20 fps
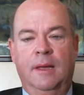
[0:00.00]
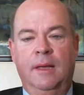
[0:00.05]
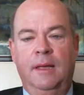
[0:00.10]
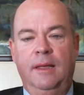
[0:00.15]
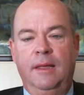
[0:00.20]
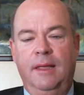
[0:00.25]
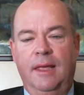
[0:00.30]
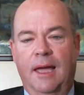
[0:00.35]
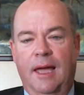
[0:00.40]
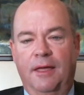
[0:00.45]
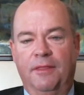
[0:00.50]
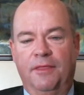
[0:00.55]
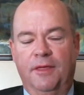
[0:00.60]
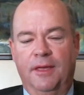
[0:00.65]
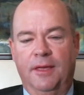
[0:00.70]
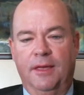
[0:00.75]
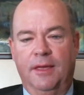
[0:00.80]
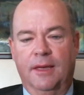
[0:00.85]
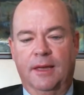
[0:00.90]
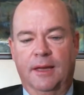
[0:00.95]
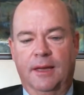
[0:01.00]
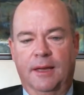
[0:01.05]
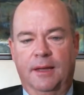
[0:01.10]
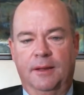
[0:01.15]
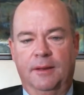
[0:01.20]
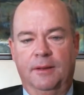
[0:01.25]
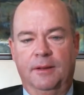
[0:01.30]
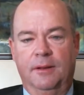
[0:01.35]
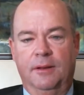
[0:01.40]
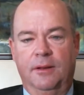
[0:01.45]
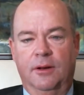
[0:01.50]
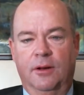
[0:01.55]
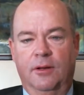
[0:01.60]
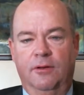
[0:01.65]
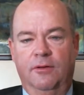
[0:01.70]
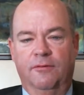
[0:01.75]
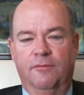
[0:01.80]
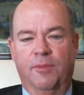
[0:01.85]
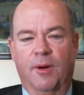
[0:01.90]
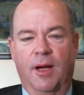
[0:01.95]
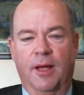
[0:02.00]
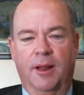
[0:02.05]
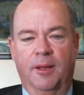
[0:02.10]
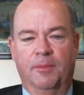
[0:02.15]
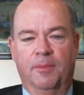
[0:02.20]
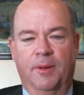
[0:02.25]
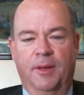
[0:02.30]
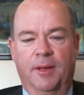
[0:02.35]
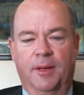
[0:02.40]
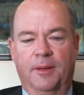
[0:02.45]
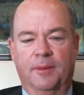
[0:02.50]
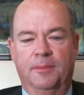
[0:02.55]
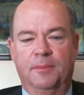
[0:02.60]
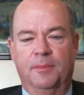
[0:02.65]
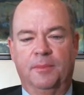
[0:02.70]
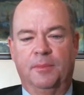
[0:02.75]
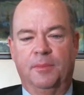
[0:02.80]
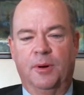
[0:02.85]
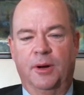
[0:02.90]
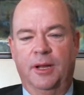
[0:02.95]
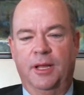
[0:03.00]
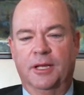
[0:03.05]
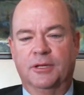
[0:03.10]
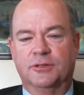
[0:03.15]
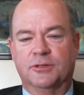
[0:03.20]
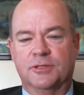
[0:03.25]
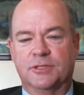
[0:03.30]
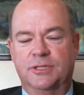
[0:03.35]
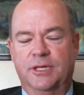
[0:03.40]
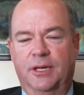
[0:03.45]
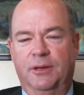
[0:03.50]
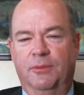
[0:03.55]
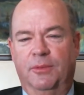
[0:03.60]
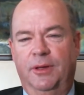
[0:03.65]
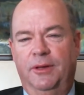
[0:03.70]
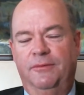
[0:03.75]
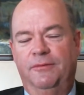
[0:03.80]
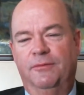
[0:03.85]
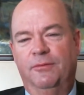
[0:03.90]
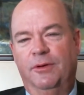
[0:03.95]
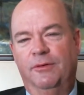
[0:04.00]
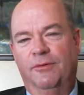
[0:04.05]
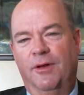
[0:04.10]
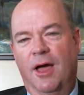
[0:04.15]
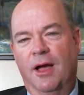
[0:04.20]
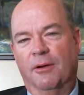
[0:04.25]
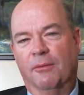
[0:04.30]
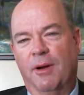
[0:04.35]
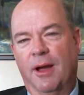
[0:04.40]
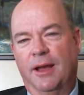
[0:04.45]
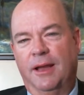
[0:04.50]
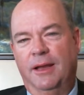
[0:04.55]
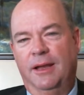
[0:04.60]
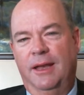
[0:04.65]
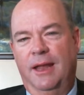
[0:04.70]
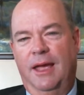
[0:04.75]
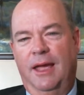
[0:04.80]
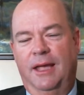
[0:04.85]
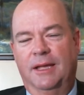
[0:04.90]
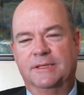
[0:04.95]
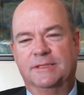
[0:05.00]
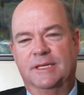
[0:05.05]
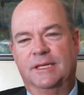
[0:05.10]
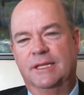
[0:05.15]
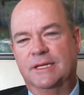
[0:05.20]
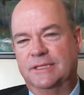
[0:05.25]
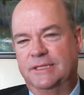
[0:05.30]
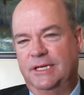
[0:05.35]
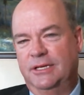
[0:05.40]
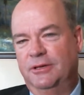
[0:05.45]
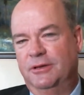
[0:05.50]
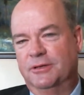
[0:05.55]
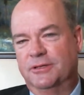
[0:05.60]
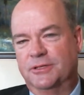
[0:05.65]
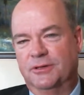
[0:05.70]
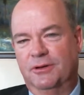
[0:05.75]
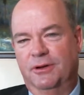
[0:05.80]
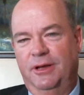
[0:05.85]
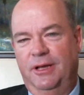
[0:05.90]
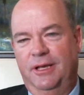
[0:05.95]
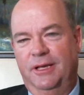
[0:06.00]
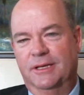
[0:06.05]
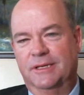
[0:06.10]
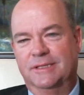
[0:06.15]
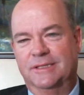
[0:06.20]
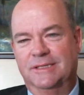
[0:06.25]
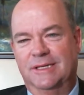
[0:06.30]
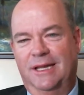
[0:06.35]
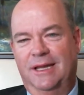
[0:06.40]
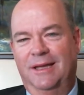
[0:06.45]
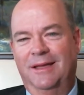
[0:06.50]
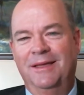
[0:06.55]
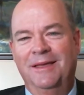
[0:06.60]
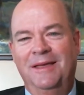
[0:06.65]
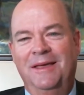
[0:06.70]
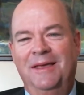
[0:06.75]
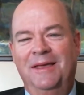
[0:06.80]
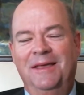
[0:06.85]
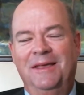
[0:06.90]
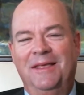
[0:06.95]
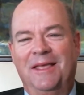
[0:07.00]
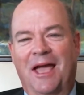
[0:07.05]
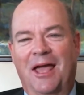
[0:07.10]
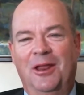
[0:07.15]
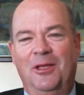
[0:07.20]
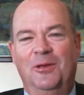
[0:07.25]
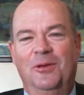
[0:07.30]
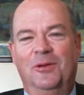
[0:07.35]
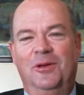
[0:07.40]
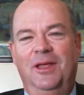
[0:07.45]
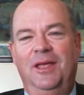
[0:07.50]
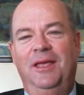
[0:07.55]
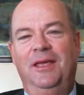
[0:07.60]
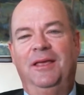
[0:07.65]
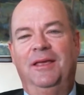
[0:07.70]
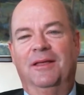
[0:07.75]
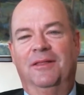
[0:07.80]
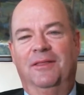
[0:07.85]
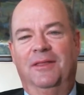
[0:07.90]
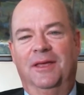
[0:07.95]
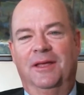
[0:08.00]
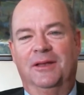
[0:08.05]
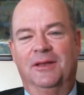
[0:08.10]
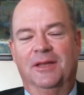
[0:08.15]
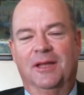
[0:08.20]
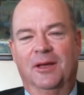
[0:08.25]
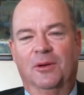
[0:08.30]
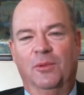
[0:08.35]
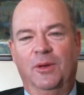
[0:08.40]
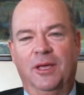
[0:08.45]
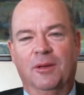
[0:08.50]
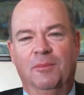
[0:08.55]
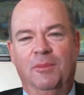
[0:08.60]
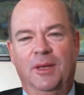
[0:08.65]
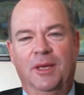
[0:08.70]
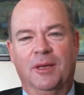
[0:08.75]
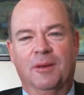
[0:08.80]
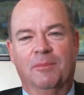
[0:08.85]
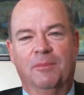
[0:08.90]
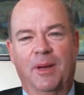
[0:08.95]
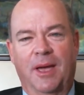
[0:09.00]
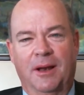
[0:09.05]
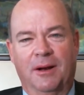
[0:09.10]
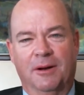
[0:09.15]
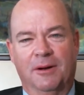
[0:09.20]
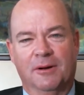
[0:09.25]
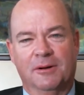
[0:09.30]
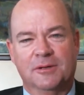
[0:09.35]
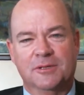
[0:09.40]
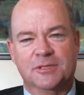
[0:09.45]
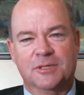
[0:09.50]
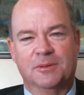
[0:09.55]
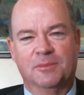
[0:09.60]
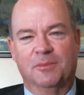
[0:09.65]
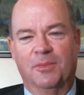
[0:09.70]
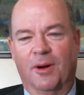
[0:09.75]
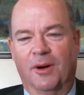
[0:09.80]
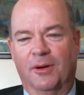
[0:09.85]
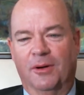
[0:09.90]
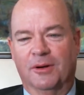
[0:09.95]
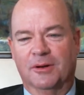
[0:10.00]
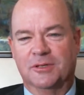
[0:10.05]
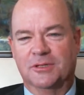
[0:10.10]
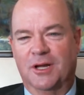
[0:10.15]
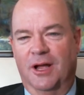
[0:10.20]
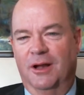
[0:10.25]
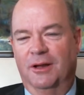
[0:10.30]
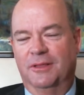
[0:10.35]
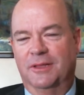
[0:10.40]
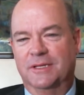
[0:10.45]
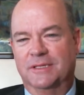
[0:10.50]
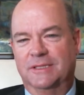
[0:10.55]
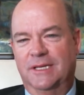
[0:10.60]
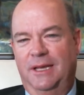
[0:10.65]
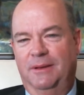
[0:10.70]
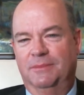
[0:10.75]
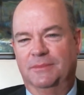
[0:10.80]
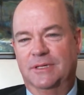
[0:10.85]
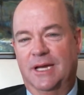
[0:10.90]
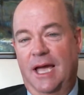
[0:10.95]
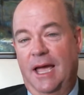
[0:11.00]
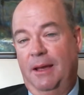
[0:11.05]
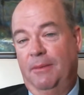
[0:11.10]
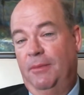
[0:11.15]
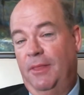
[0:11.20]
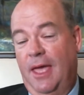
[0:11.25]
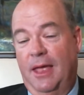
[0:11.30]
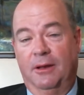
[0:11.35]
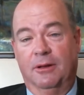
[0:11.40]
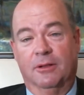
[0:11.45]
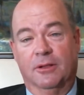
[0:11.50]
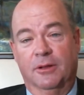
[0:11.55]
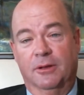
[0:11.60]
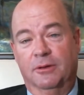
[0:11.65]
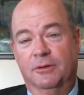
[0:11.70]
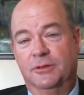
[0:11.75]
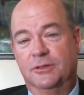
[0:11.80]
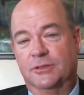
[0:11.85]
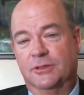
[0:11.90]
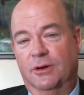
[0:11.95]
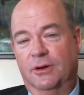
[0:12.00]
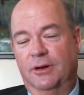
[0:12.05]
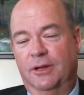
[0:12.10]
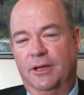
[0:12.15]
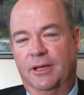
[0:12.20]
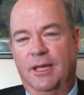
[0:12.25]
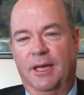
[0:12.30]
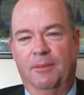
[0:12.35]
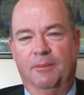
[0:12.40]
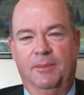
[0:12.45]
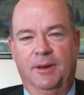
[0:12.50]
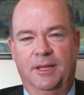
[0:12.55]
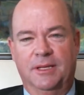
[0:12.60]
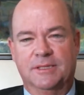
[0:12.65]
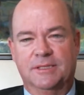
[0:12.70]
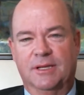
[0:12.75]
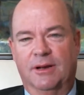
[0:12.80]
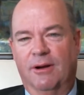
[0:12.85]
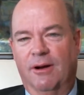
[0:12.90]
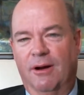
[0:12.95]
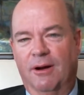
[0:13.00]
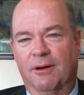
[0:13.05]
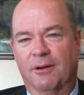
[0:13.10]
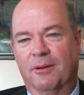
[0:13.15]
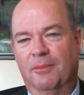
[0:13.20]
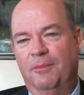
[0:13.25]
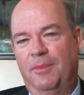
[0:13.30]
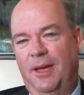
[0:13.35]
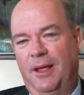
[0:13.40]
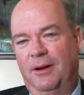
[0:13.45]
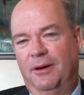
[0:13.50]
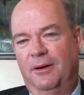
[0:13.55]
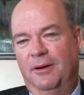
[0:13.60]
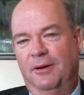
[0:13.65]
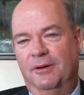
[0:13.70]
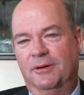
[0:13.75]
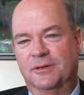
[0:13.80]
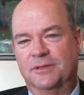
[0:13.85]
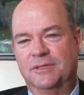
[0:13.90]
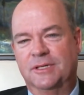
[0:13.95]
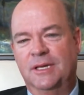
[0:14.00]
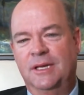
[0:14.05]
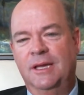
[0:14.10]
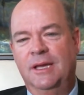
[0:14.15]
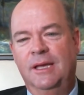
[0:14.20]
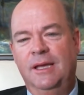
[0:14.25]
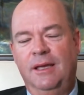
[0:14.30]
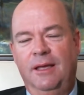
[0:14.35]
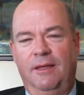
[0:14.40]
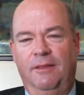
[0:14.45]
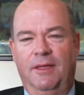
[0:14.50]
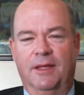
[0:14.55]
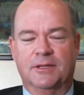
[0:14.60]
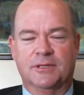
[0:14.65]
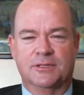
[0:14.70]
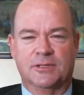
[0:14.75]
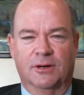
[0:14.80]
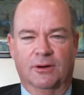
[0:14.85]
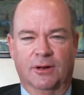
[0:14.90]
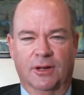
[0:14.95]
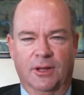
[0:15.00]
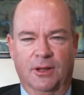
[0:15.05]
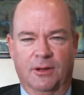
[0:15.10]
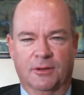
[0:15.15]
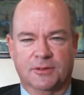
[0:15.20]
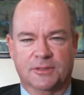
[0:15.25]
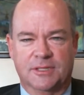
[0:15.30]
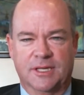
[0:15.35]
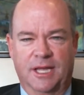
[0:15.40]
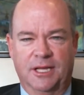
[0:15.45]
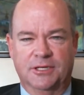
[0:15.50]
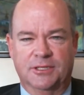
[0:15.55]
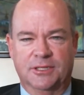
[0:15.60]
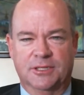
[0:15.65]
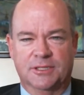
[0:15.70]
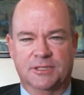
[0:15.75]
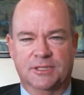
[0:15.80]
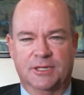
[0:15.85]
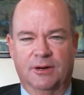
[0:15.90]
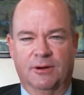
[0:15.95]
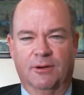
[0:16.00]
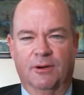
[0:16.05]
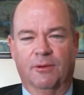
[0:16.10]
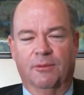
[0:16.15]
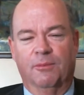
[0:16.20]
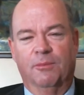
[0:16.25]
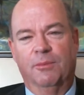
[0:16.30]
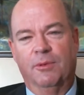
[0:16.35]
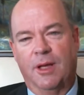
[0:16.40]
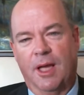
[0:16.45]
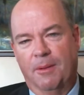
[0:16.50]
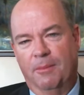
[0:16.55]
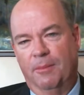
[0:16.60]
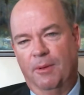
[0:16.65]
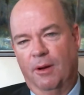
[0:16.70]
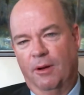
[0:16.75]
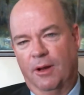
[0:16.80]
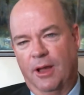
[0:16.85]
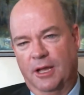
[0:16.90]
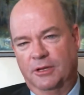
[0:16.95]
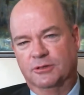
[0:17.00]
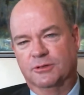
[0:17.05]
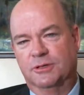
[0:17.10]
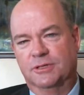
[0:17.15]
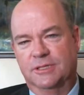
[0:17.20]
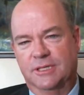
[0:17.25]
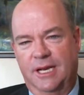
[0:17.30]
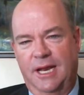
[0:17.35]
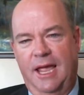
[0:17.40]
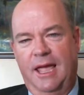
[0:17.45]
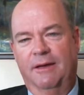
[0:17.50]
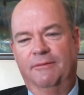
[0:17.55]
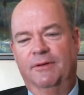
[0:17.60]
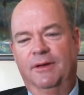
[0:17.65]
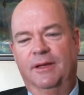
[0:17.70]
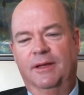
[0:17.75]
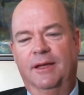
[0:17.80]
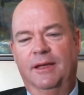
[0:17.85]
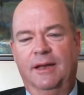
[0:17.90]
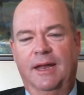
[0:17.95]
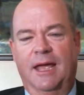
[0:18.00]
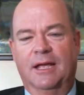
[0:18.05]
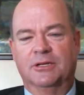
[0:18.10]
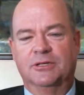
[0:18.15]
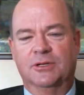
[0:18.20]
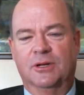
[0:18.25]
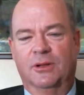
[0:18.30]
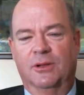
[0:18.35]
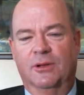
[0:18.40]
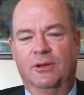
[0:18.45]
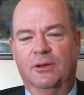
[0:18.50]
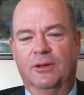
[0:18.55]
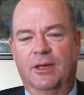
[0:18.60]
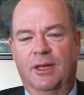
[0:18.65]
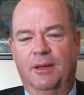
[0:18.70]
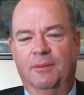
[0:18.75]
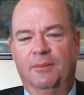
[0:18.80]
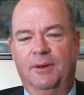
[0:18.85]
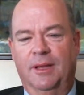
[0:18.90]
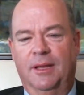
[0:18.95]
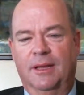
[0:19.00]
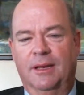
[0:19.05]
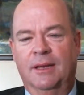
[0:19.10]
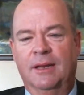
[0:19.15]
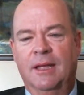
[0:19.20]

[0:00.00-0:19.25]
Yeah, I think you've brought up pretty interesting. We've long recognized, and this industry is kind of unique in that we can be competitors and partners all at the same time. That includes sort of companies that are competitors, and then certainly host nations or countries that have a national oil company.